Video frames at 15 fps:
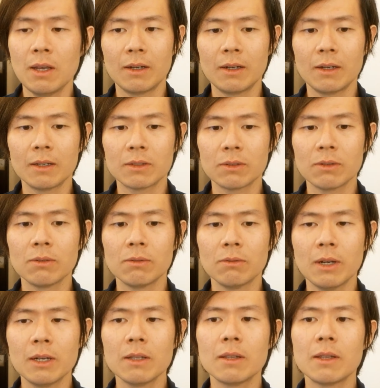So
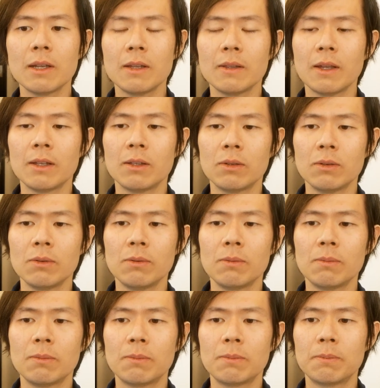one thing they do
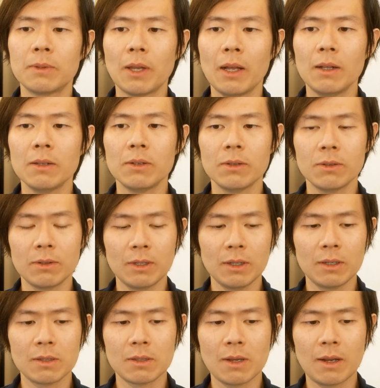tell you
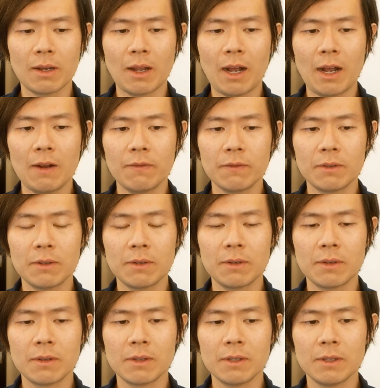is that after
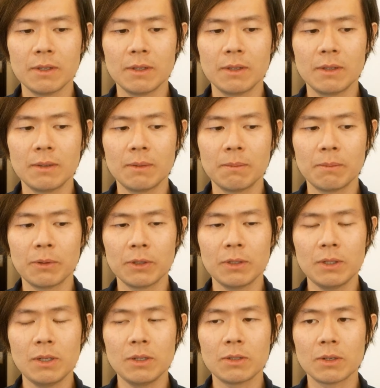the
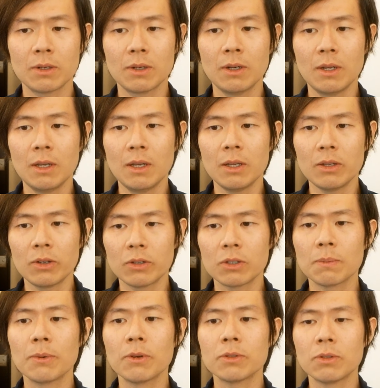procedure, you're
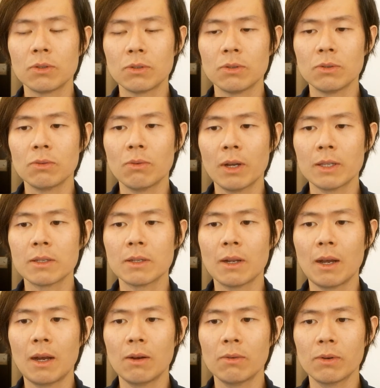supposed to do once an
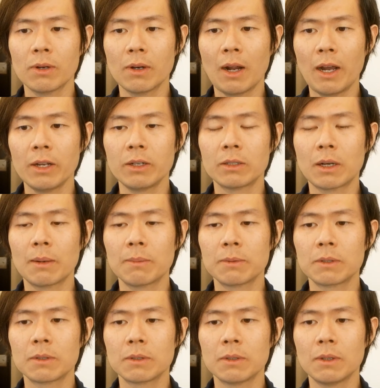hour eye
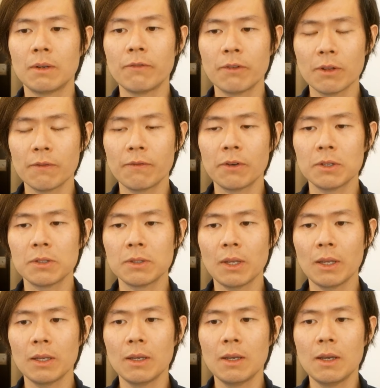drops for the first day.